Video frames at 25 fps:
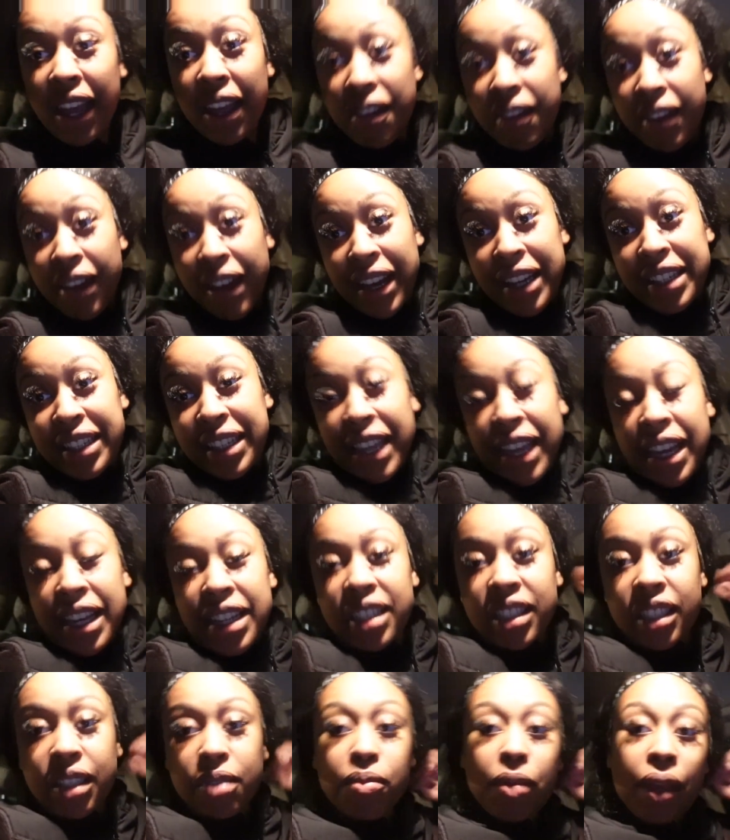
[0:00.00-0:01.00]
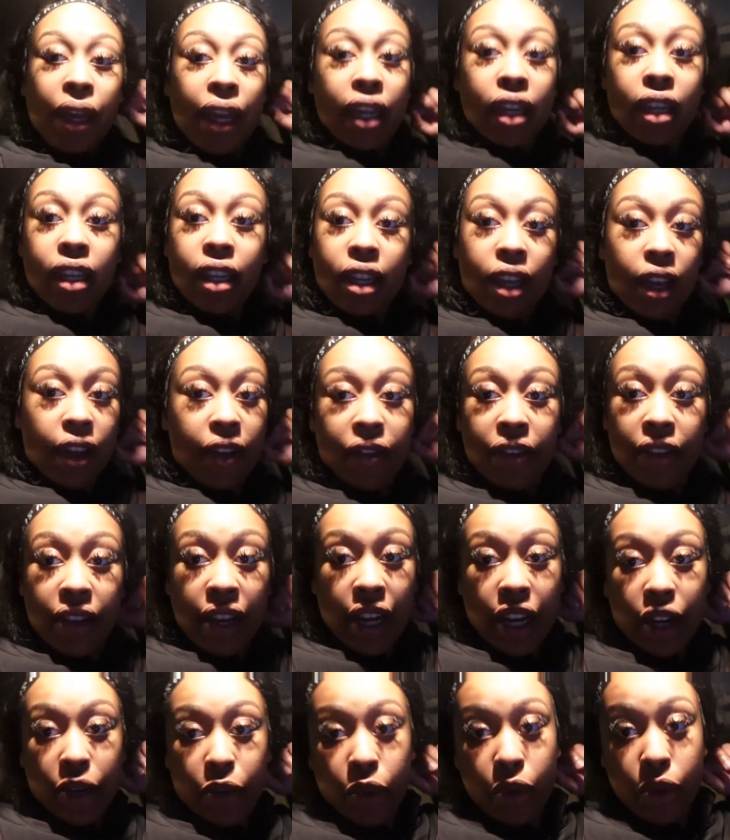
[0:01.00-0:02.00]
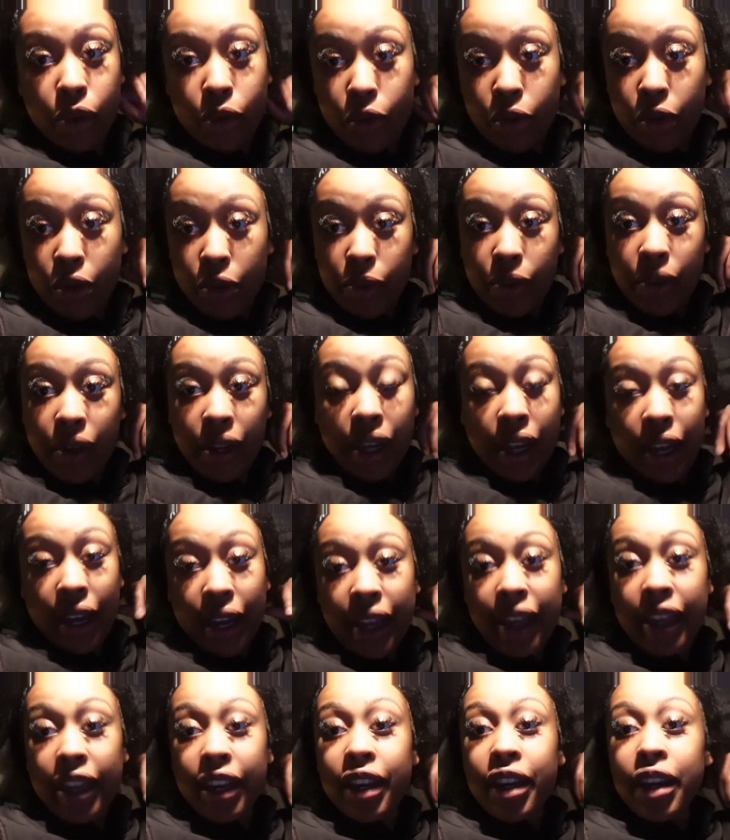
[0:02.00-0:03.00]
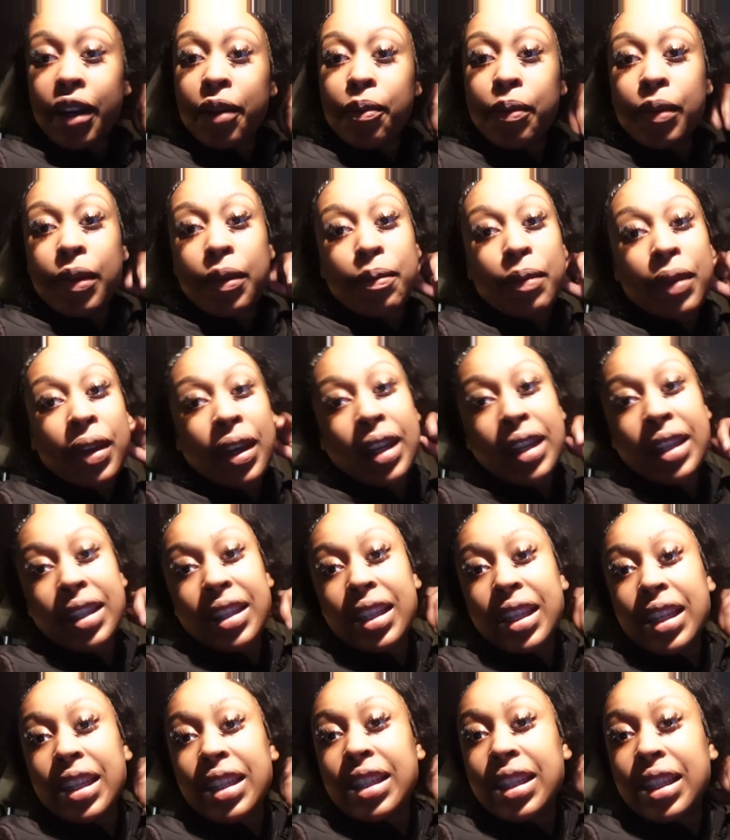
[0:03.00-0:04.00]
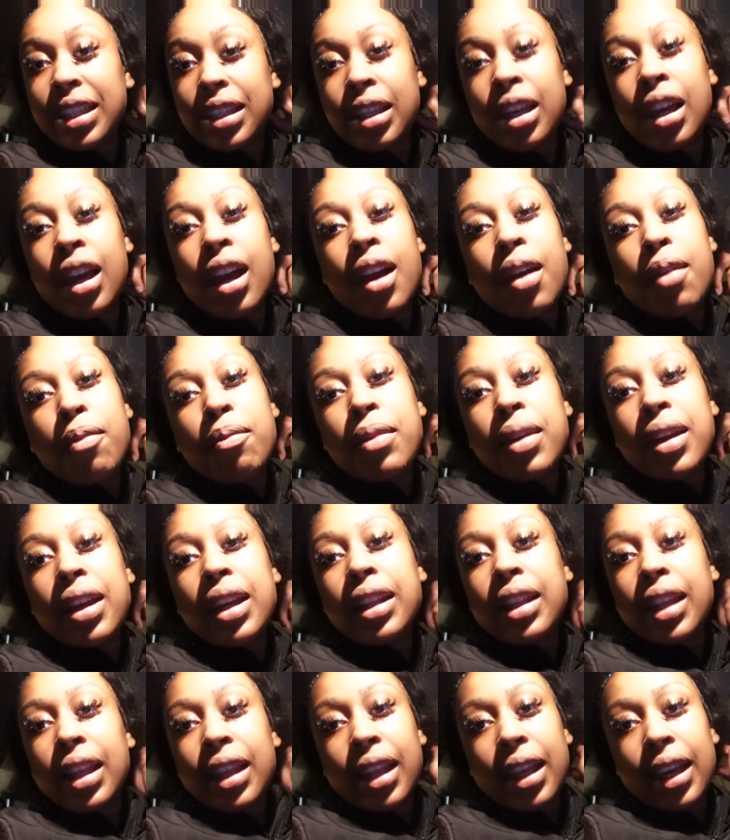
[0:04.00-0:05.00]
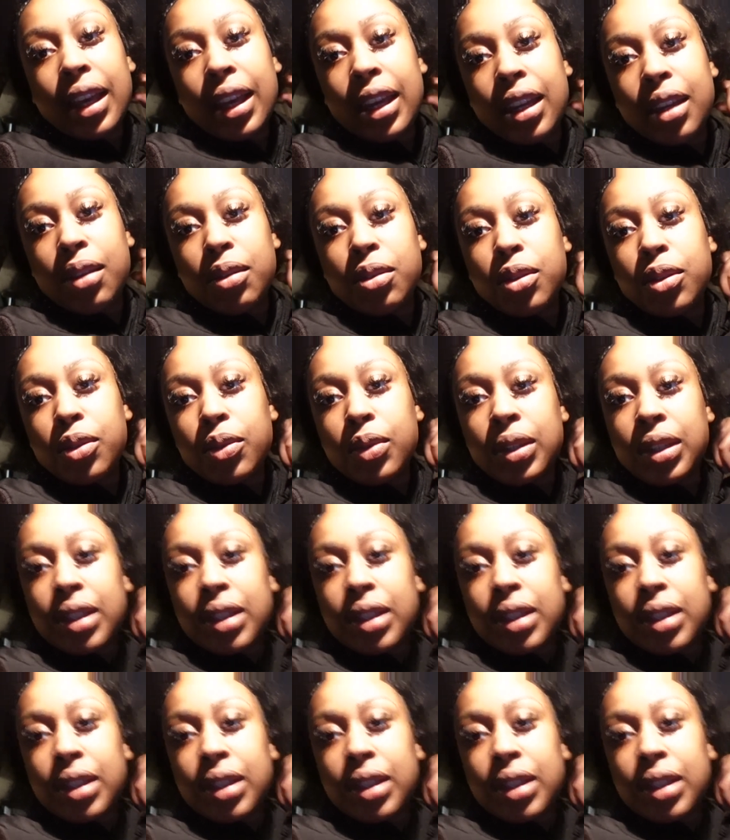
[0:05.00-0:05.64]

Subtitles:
Guys, I actually made it. I forgot to record when I got here, but me and Lele ended up doing